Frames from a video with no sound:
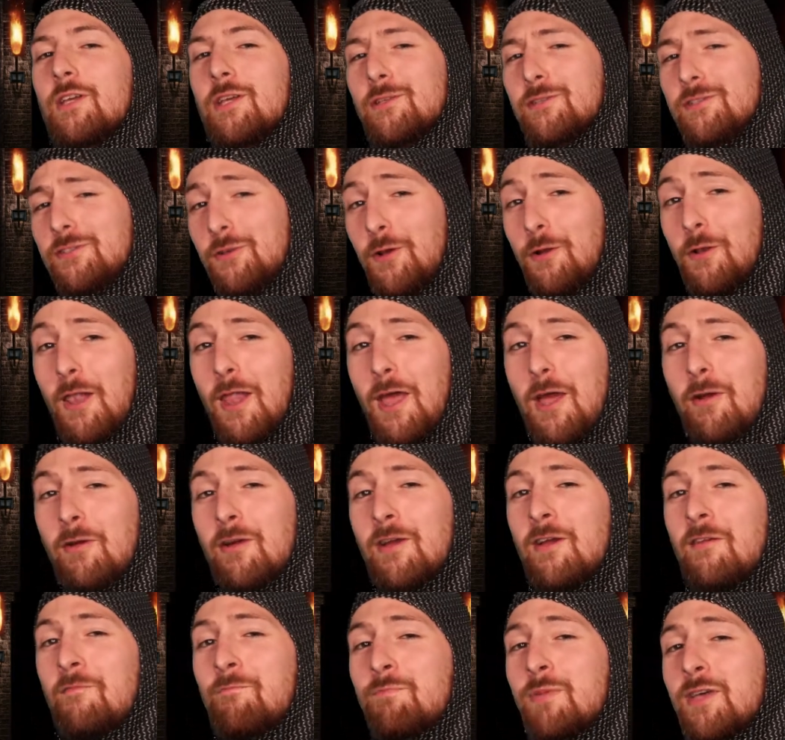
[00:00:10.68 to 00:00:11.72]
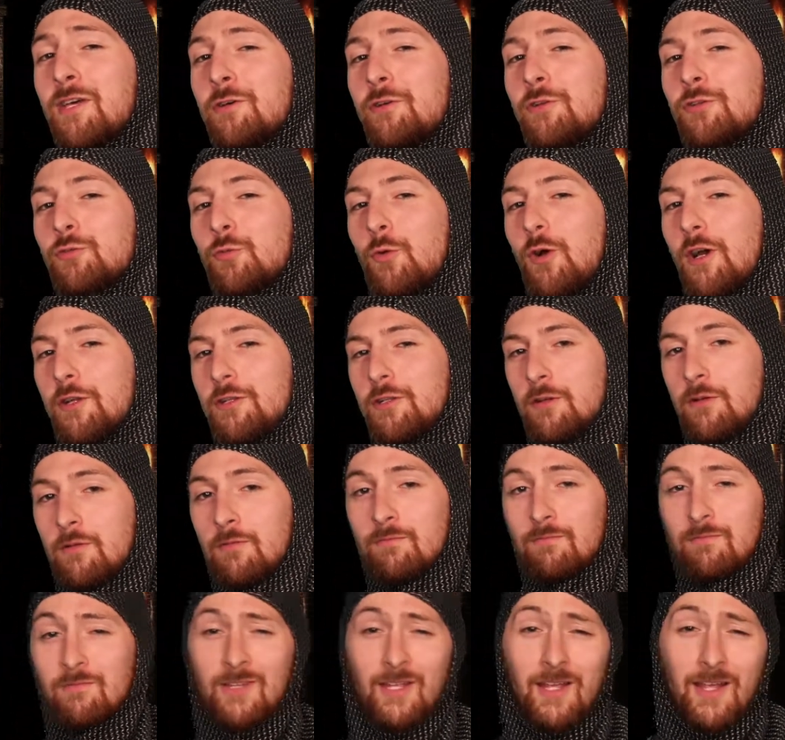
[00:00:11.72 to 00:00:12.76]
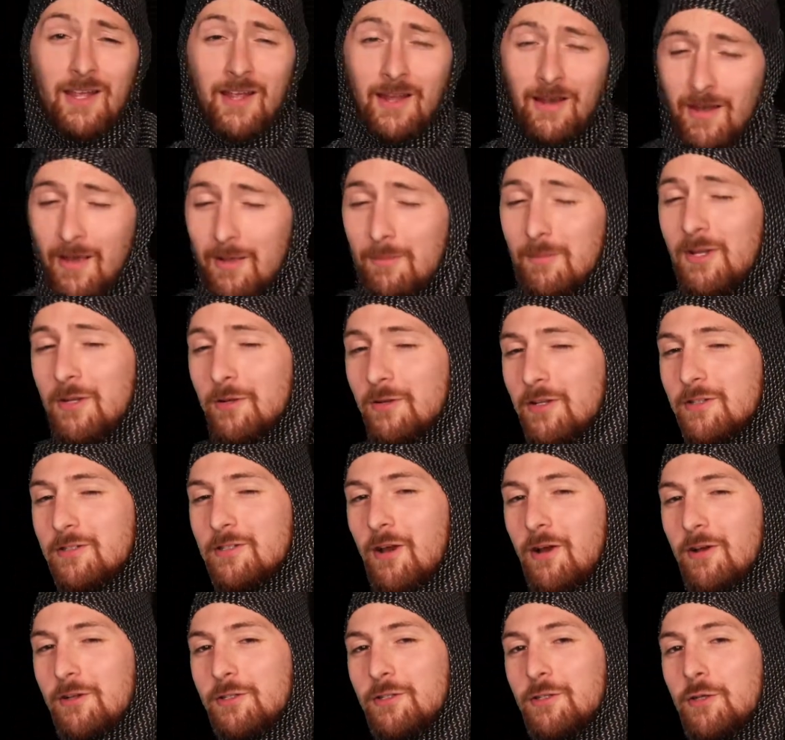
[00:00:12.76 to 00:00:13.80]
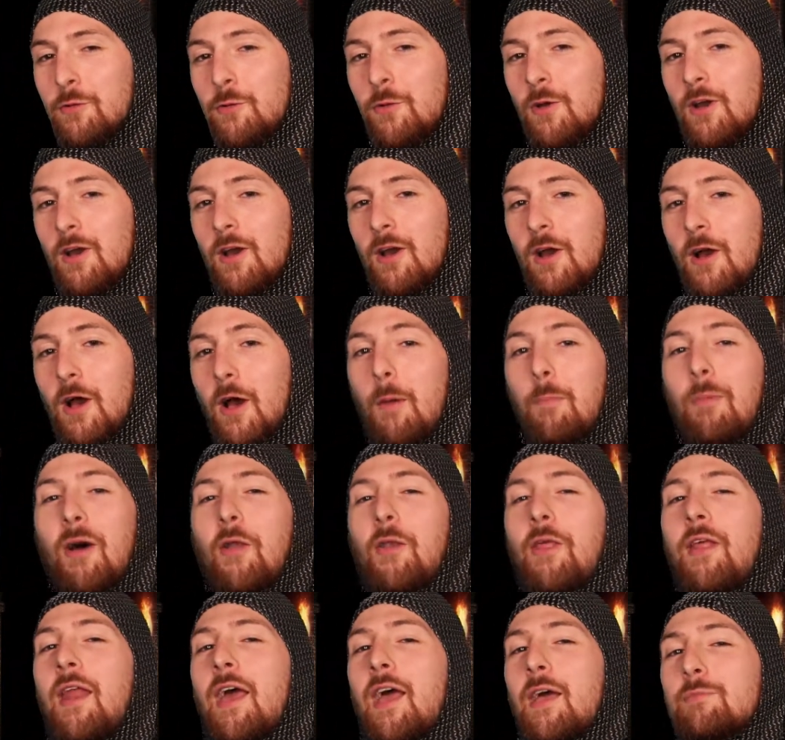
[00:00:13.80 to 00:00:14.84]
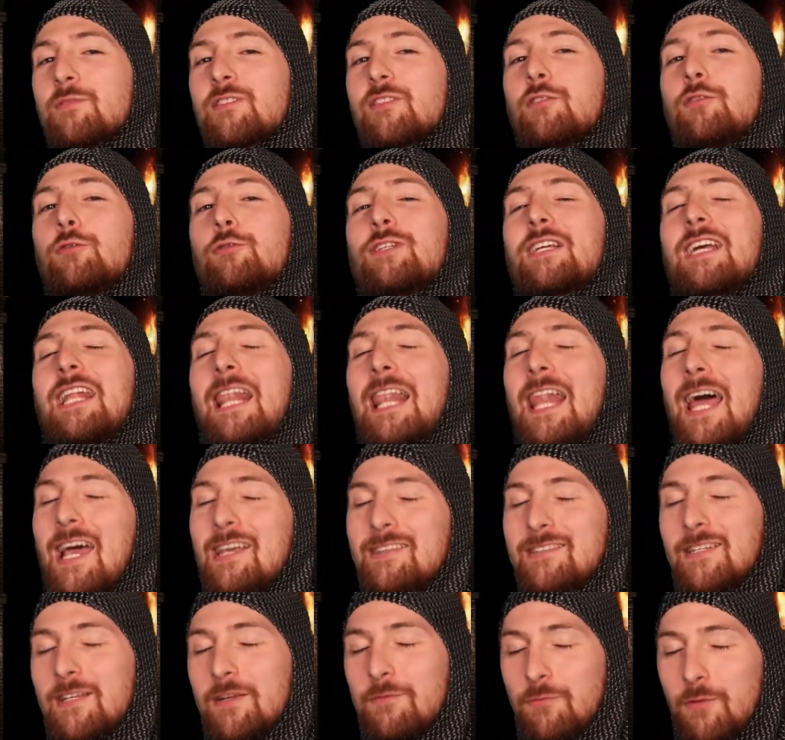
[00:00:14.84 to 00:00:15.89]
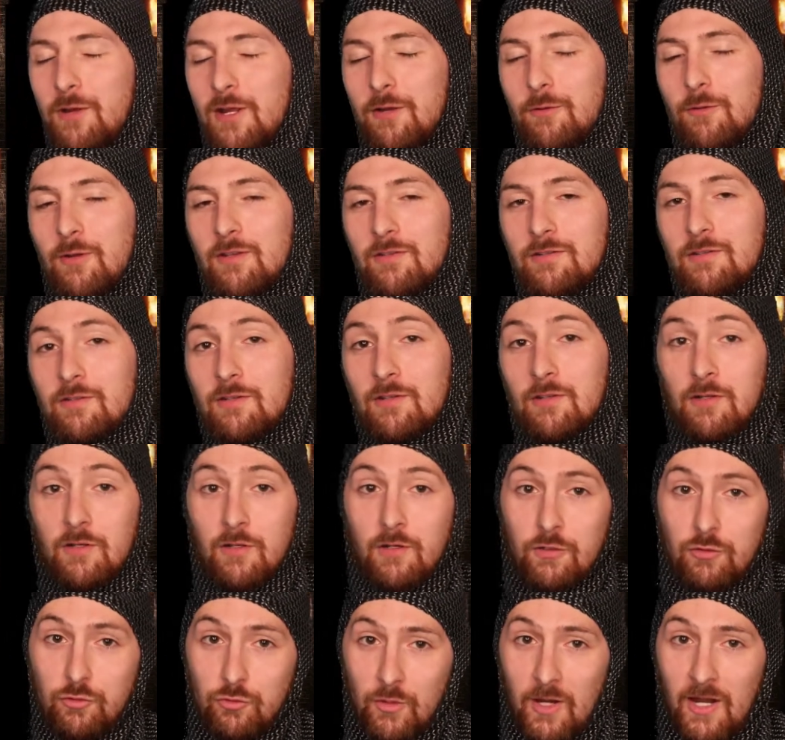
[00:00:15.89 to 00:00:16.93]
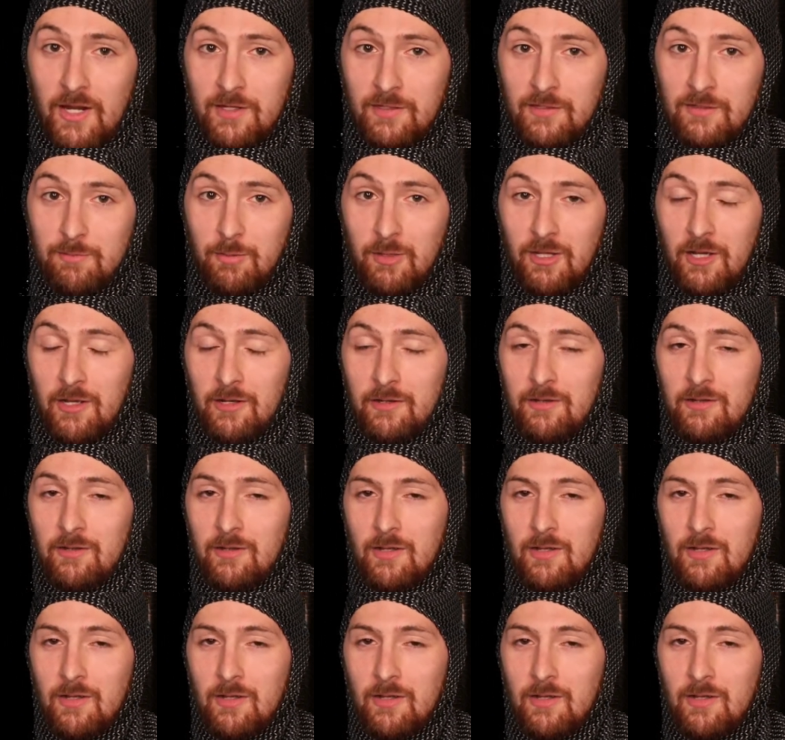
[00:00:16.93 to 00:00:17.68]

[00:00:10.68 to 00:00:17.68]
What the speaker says: is Sorlaria Bilgewater, and I'm here to talk to you about an absolute classic fragrance, Dragon's Blood.